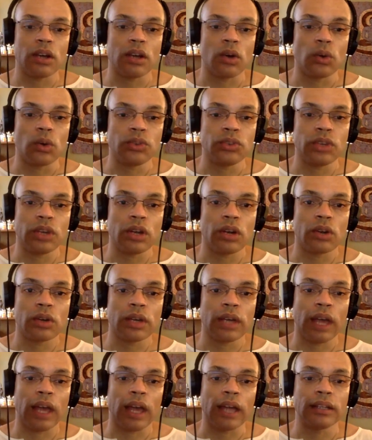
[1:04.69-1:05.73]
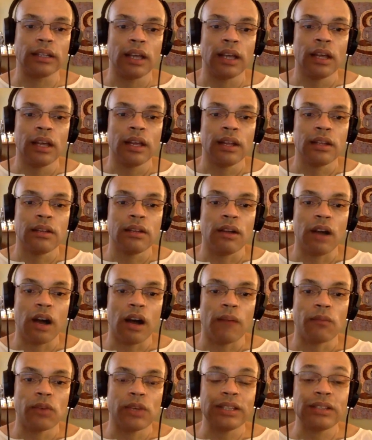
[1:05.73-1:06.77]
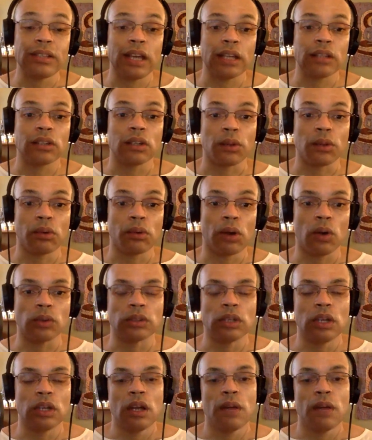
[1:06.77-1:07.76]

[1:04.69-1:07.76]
Osir can retake the throne.